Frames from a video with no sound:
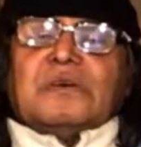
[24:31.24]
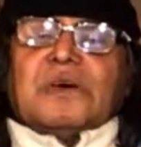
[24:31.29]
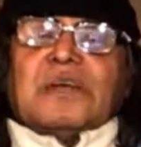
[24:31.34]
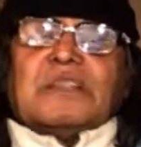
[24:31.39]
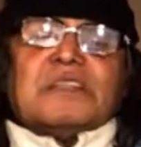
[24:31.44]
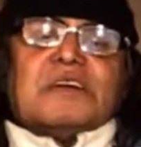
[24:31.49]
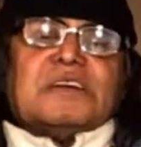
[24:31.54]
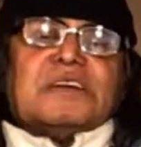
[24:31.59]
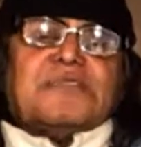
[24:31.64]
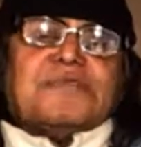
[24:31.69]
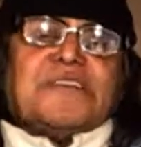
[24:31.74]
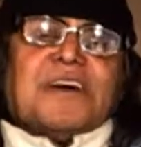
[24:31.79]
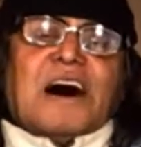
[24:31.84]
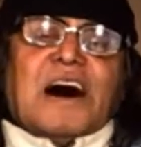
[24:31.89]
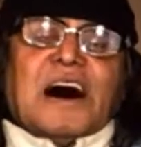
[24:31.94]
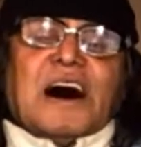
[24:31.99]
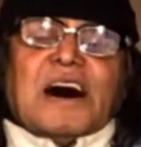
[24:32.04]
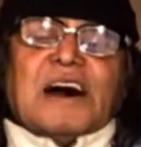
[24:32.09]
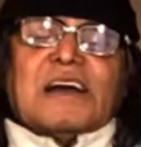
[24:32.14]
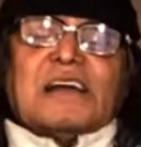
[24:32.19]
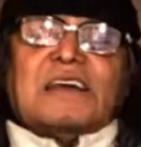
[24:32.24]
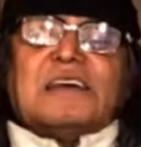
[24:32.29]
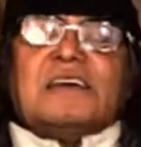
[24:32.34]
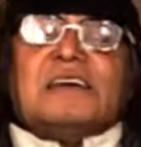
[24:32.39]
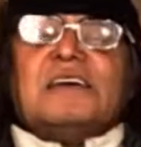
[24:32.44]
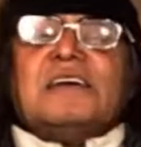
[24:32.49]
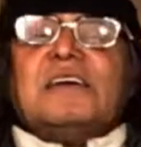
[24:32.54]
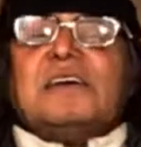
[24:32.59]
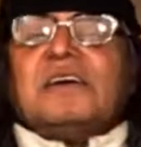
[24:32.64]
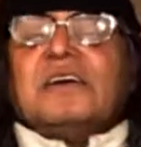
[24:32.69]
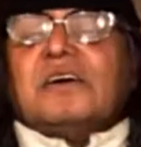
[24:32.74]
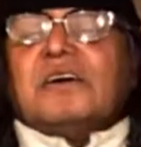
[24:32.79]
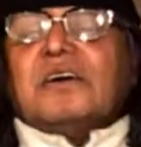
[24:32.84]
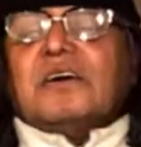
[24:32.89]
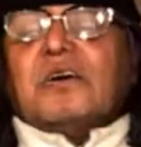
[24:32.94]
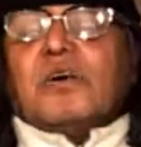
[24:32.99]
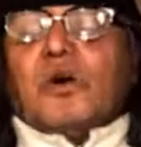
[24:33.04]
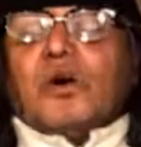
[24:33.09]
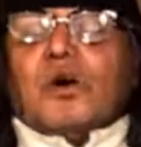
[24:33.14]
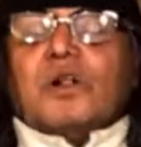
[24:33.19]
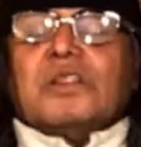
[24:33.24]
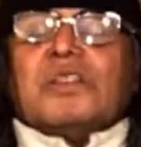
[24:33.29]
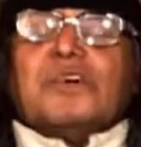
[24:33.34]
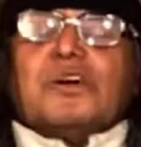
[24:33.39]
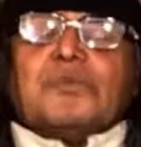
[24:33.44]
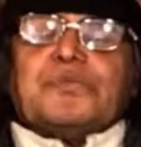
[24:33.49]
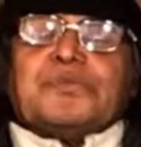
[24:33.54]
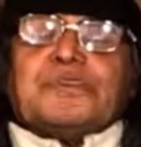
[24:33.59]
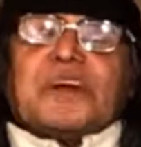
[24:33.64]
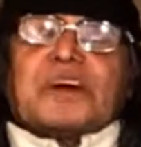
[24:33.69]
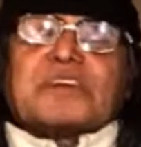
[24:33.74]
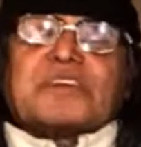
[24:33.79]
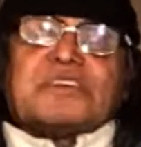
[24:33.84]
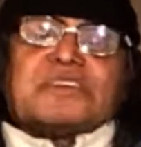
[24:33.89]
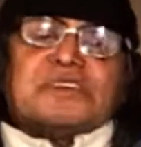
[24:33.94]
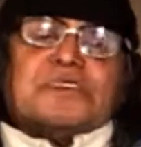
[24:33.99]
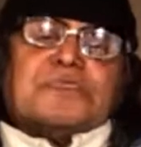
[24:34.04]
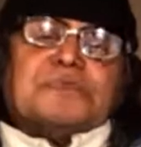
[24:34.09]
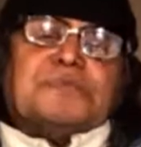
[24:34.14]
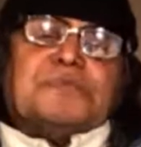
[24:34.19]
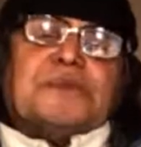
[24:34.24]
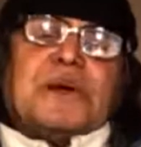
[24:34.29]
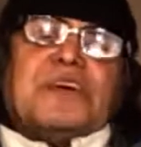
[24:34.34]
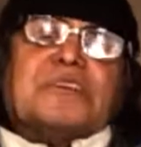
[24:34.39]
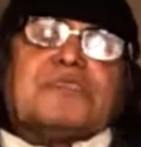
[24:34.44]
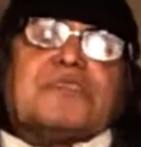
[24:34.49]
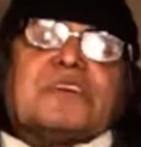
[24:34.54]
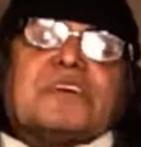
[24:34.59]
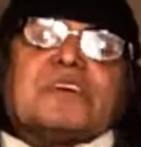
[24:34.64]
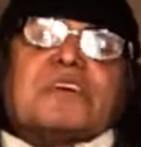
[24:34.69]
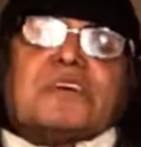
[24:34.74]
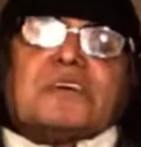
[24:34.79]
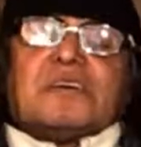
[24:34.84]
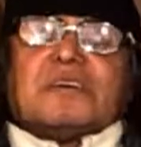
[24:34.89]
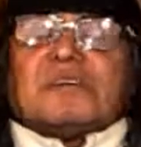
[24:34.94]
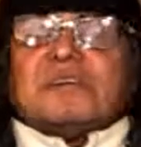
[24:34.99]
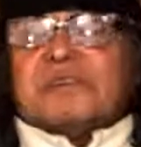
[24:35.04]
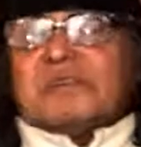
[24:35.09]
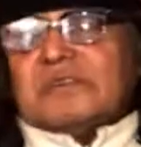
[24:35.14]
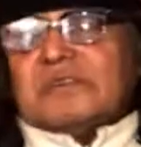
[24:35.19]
and they defy all the objective, basic